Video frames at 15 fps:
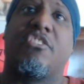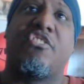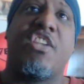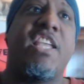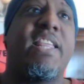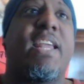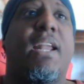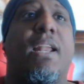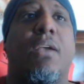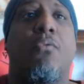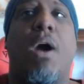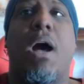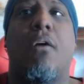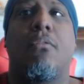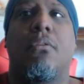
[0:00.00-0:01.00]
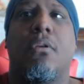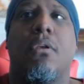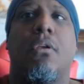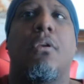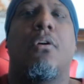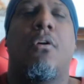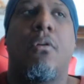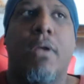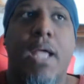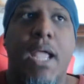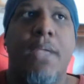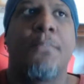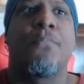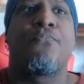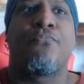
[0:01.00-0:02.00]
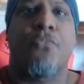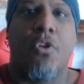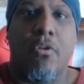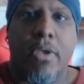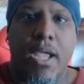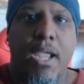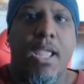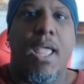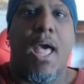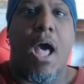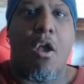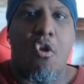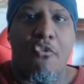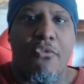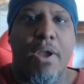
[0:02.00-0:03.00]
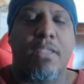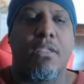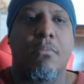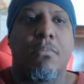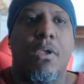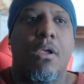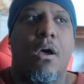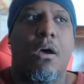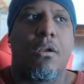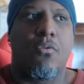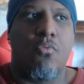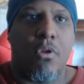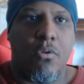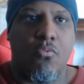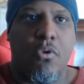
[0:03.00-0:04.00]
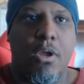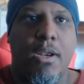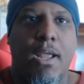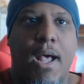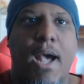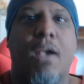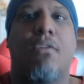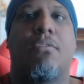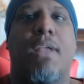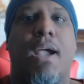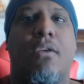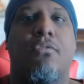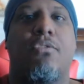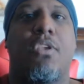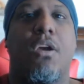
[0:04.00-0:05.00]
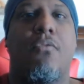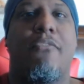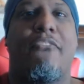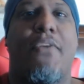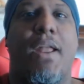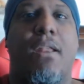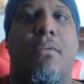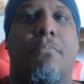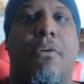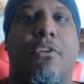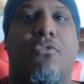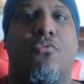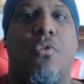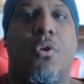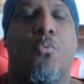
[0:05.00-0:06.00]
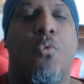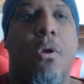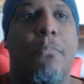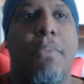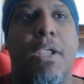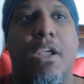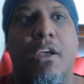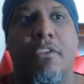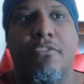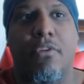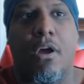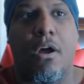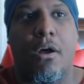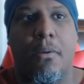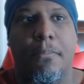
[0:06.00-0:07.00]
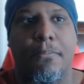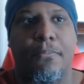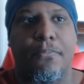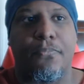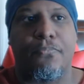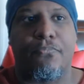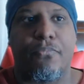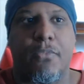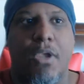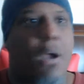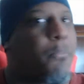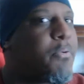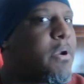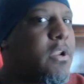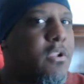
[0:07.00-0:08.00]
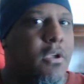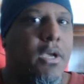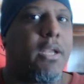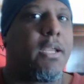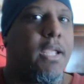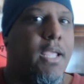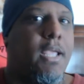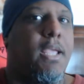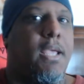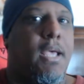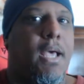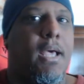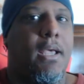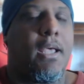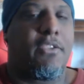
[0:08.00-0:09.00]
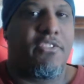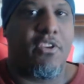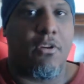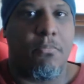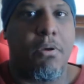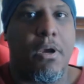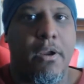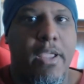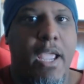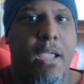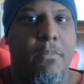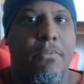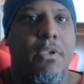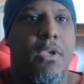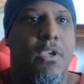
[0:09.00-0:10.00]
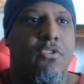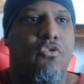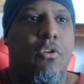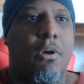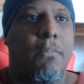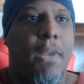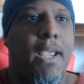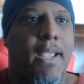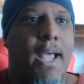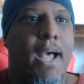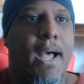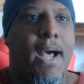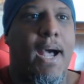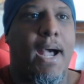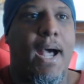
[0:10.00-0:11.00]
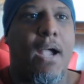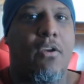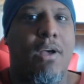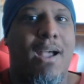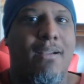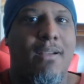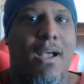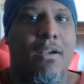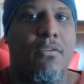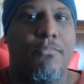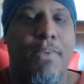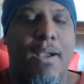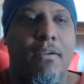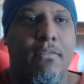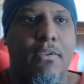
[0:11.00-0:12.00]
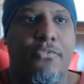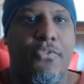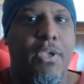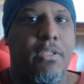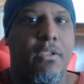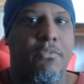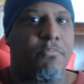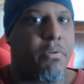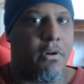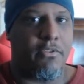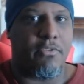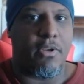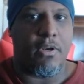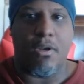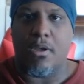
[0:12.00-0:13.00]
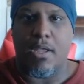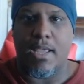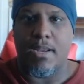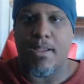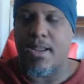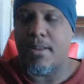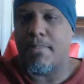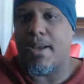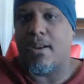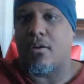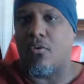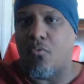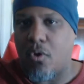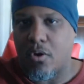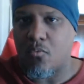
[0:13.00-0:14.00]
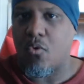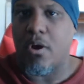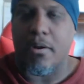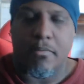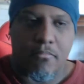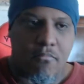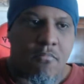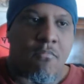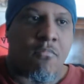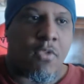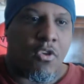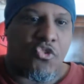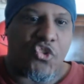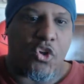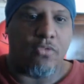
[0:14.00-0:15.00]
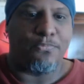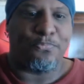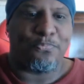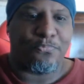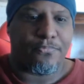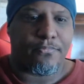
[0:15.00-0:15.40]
to see that, and I'm like, wow, okay, I could fight them on a one-on-one. I could deal with fighting a person one-on-one, because I'm pretty good at single player games. So I'm like, I could defeat this person, anybody on a one-on-one. So,